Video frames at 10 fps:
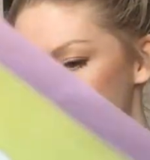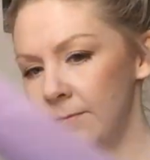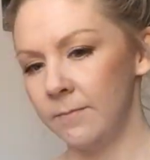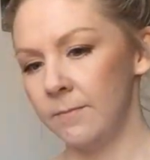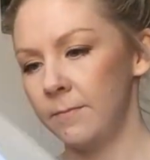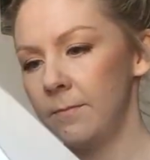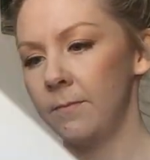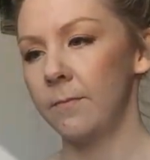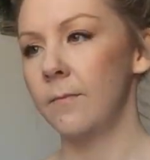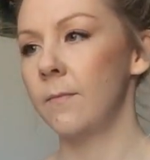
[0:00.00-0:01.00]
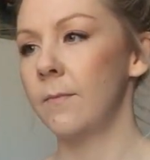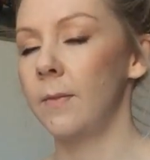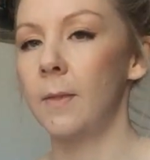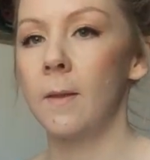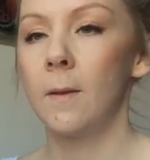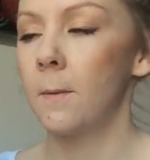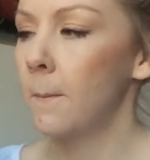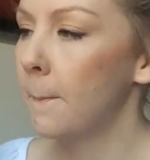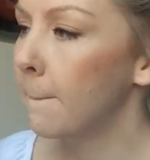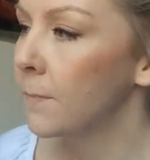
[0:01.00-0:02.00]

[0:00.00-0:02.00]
(silence)